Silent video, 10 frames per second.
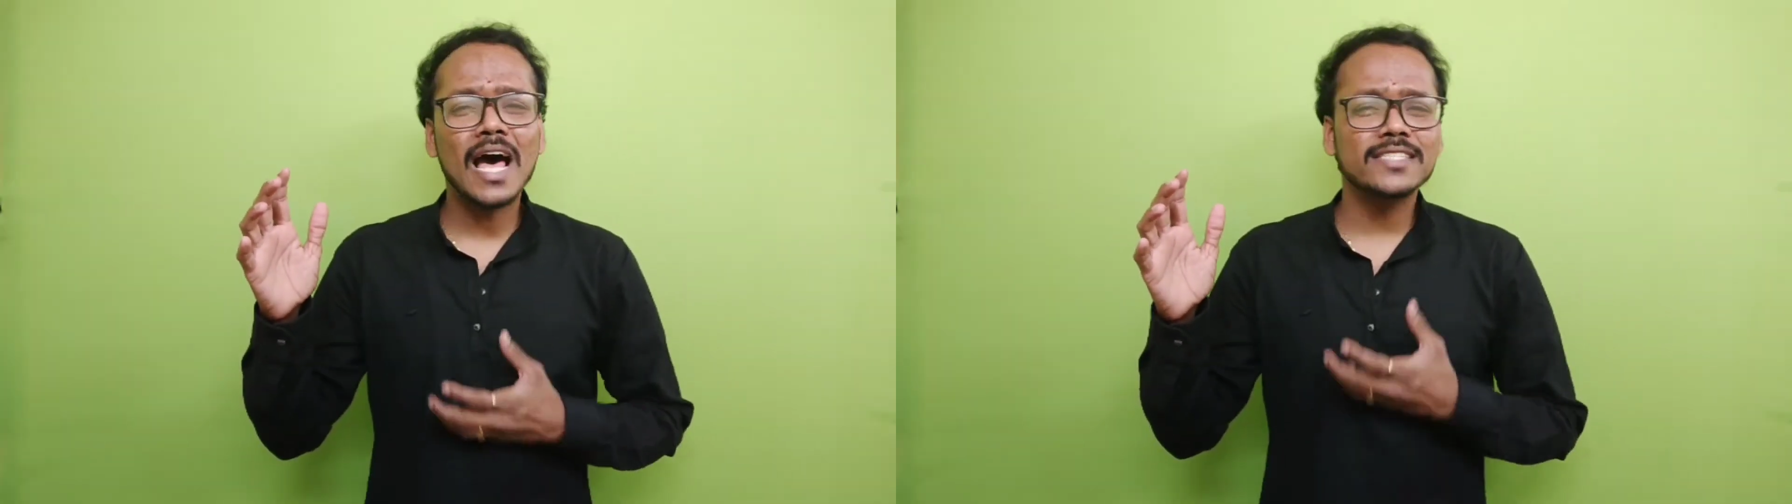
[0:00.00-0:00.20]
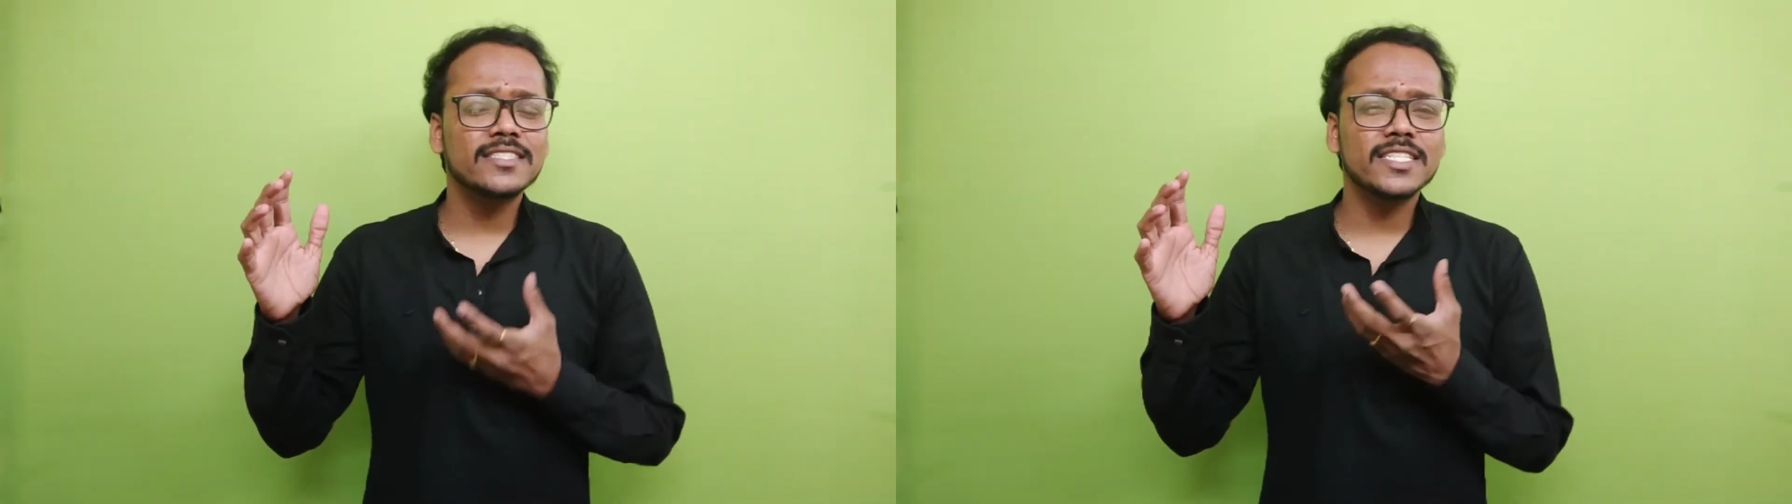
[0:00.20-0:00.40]

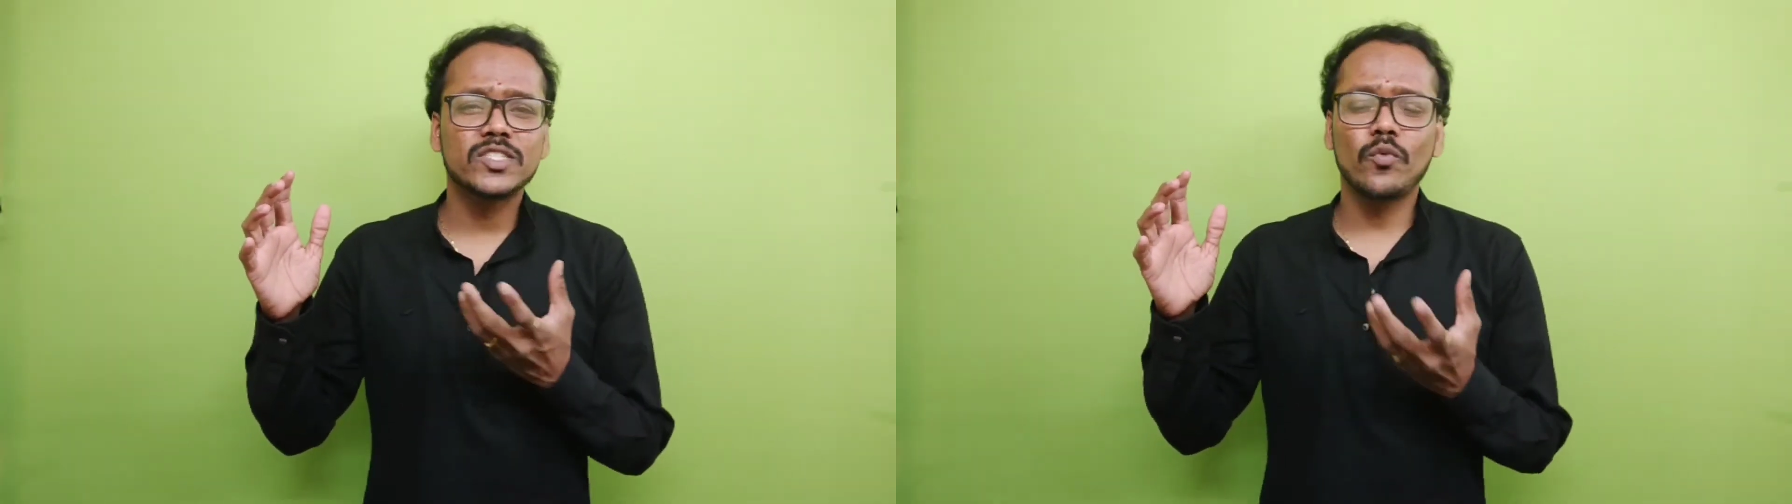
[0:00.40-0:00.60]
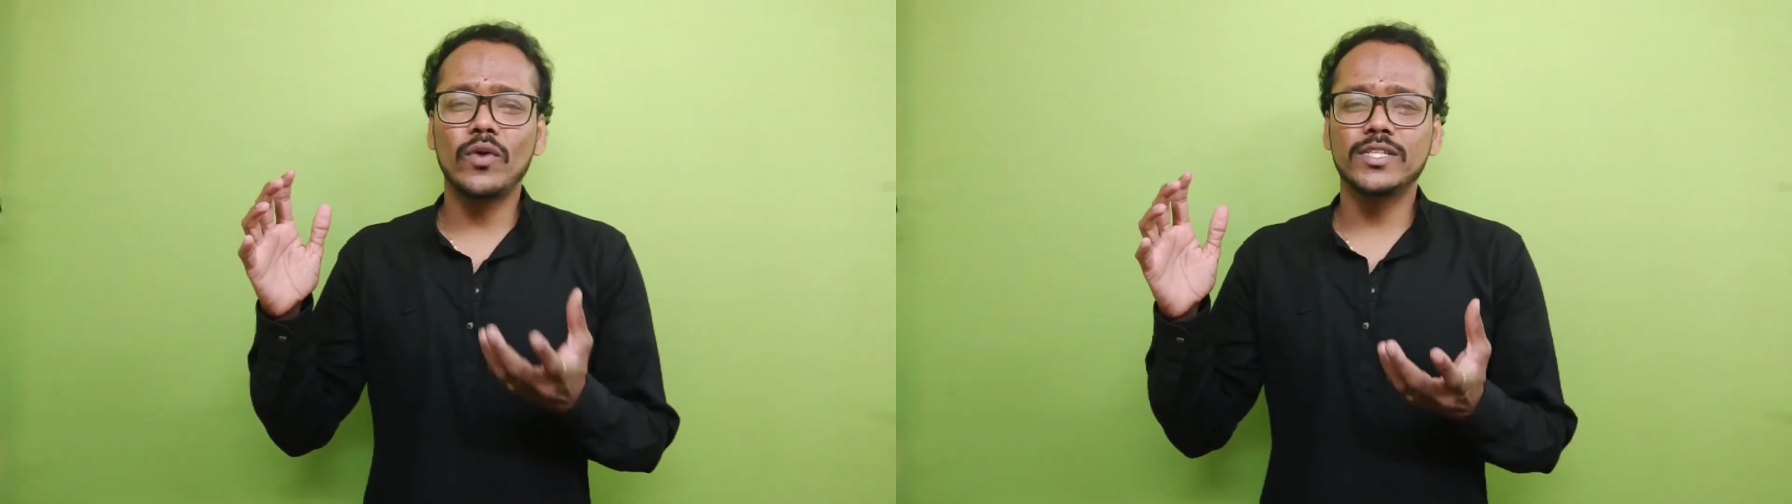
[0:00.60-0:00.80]
ask
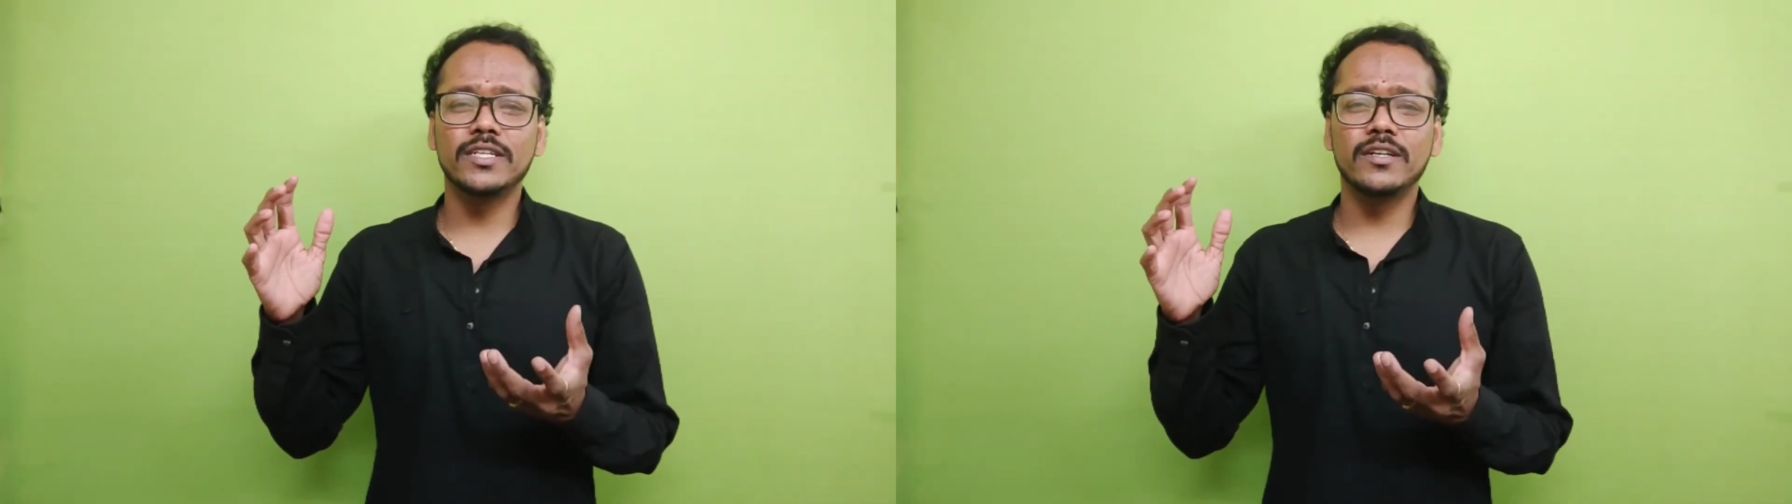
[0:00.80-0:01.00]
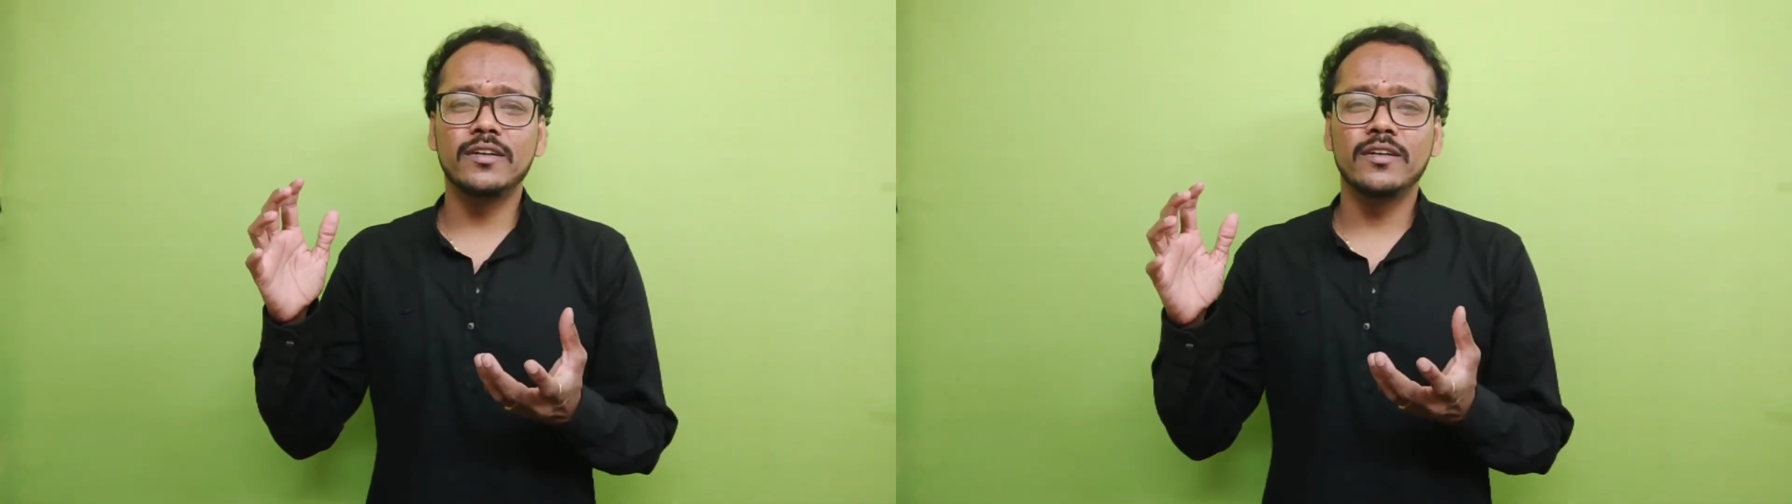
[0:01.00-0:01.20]
this
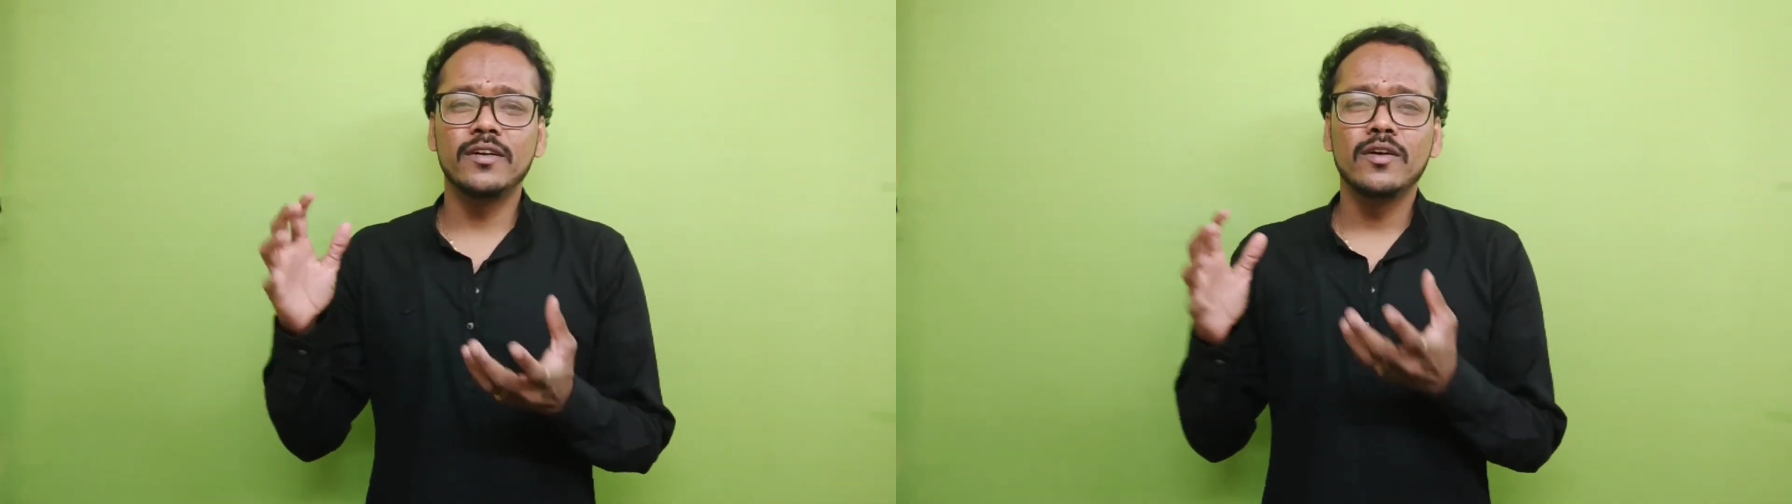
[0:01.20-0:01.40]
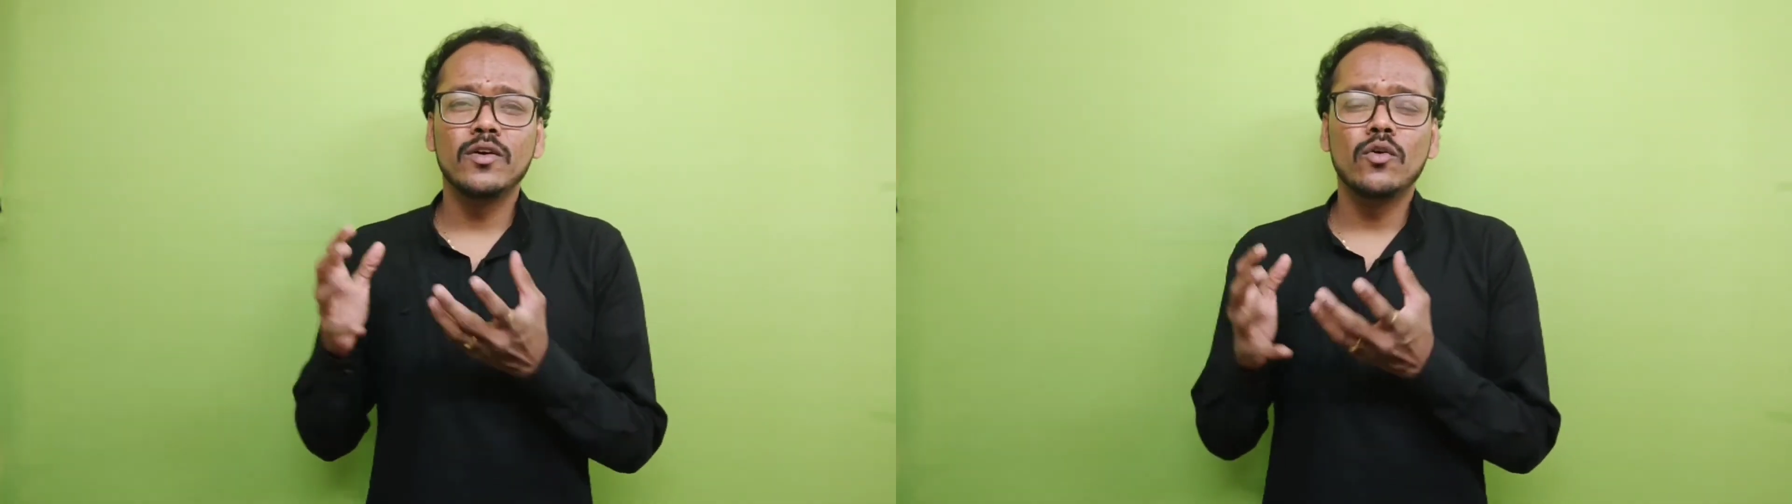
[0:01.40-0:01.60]
question,